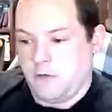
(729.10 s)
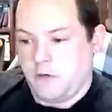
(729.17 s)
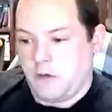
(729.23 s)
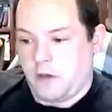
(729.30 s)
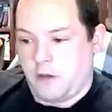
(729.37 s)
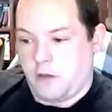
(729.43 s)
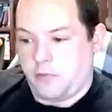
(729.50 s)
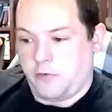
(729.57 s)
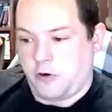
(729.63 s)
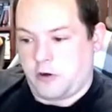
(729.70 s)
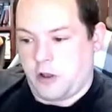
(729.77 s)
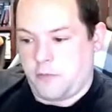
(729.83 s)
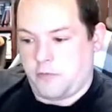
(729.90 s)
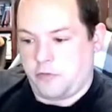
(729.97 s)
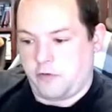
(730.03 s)
There are a
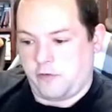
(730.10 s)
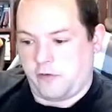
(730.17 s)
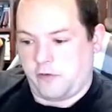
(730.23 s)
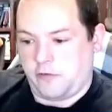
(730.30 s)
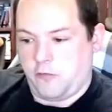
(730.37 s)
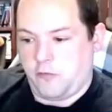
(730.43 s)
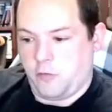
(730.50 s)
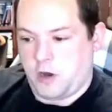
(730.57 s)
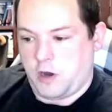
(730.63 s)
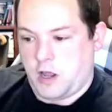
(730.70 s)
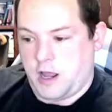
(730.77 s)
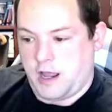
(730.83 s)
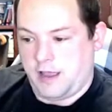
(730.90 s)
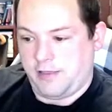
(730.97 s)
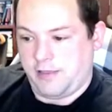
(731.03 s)
couple things I do want to
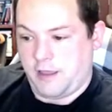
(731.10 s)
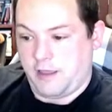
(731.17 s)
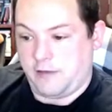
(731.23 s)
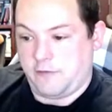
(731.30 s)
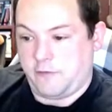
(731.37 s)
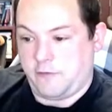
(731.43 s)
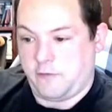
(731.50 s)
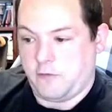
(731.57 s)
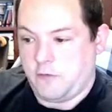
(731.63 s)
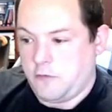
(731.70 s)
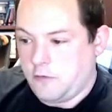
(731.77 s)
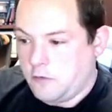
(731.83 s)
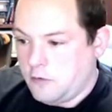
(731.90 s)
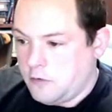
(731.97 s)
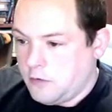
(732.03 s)
highlight
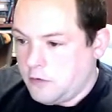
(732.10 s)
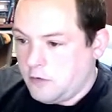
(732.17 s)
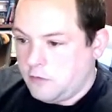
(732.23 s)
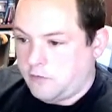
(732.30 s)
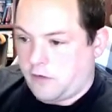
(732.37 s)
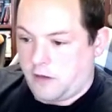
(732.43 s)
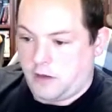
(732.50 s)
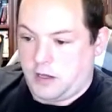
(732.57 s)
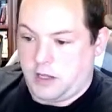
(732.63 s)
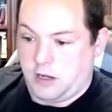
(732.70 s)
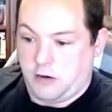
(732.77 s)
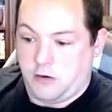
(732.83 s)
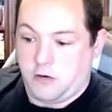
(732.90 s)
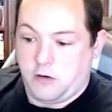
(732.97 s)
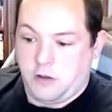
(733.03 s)
down
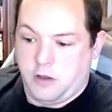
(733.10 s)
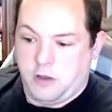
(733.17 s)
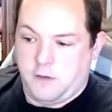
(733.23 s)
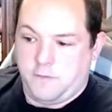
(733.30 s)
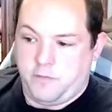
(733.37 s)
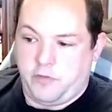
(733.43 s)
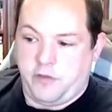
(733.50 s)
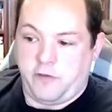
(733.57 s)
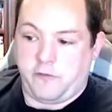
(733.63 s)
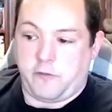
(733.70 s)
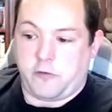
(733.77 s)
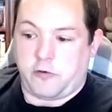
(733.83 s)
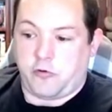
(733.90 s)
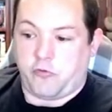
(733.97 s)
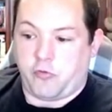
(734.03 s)
here. These
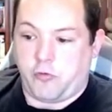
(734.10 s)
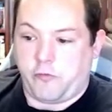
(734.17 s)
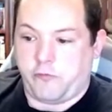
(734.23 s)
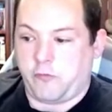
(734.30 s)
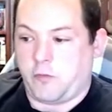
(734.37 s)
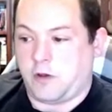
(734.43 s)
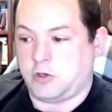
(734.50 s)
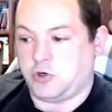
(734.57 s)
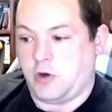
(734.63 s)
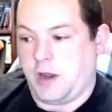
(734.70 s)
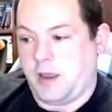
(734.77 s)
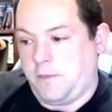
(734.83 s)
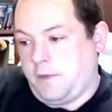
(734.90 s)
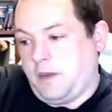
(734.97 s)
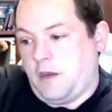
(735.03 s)
are controls around your
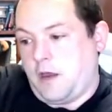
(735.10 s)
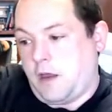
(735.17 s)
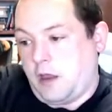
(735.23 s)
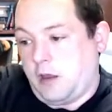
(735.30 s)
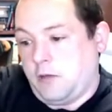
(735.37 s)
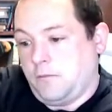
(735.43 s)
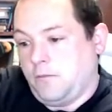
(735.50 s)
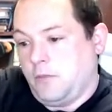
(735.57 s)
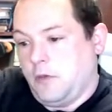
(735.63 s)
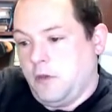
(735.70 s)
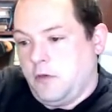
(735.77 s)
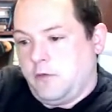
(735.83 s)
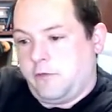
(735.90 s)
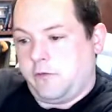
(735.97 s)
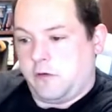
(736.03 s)
API.
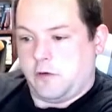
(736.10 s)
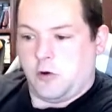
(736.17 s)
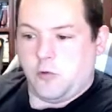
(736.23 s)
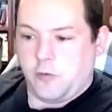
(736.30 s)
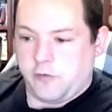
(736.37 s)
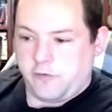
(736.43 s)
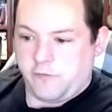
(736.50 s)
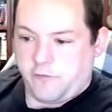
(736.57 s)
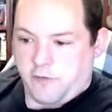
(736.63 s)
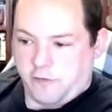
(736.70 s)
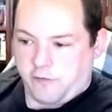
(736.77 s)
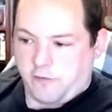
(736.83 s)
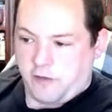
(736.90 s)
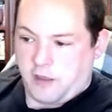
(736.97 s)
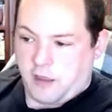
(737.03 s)
So you can always
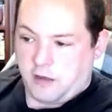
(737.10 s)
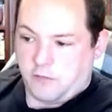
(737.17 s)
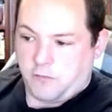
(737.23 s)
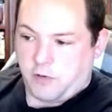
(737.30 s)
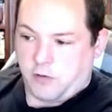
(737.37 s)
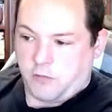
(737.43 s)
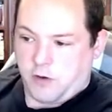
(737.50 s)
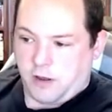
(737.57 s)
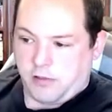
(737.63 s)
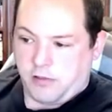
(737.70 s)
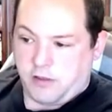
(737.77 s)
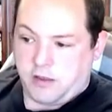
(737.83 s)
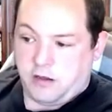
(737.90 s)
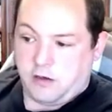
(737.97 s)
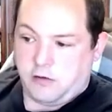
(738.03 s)
investigate by
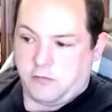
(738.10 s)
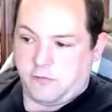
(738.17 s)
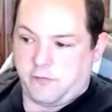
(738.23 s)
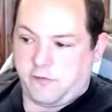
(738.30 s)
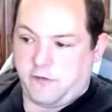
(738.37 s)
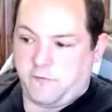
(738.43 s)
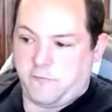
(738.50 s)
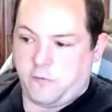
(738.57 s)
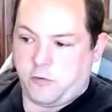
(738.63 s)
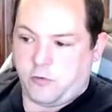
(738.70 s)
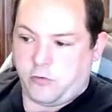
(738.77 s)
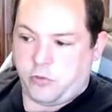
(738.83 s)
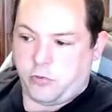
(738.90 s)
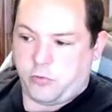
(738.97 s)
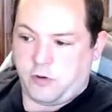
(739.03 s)
right-clicking, and you'll see
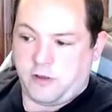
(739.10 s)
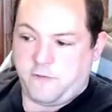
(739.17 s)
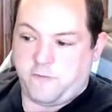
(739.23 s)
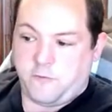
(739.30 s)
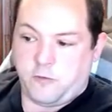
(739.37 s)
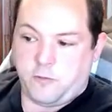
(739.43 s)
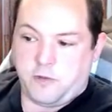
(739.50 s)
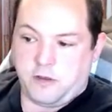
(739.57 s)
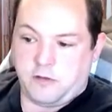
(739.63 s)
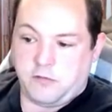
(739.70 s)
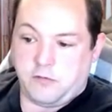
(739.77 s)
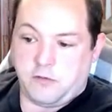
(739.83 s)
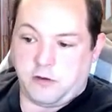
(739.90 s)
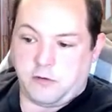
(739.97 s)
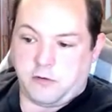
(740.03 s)
403
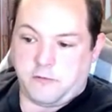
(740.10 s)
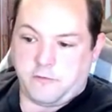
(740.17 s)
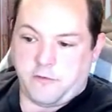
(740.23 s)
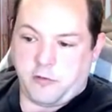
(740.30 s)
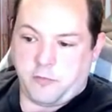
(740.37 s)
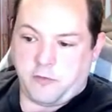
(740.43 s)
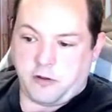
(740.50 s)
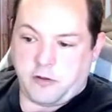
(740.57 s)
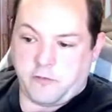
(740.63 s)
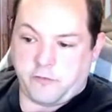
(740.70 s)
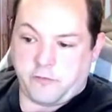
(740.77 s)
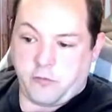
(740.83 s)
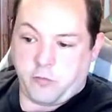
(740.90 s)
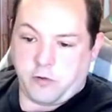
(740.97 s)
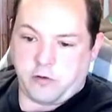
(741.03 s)
forbidden in your development
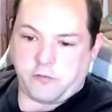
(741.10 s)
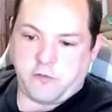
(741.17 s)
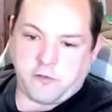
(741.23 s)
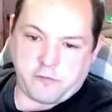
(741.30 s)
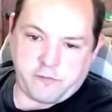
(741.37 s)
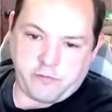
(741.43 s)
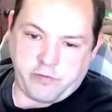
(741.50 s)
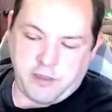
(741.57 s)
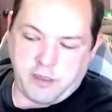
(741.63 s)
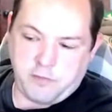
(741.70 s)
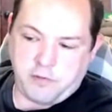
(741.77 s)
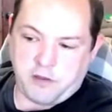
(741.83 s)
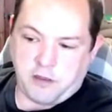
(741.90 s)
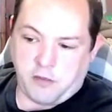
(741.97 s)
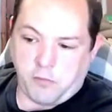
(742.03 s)
console when it talks to the
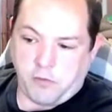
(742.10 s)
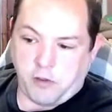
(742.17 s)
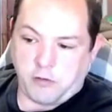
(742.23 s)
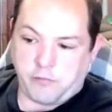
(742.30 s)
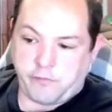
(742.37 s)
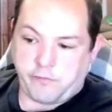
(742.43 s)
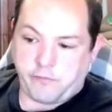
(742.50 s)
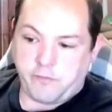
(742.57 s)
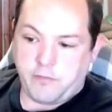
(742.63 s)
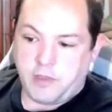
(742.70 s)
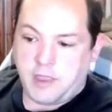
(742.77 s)
API models.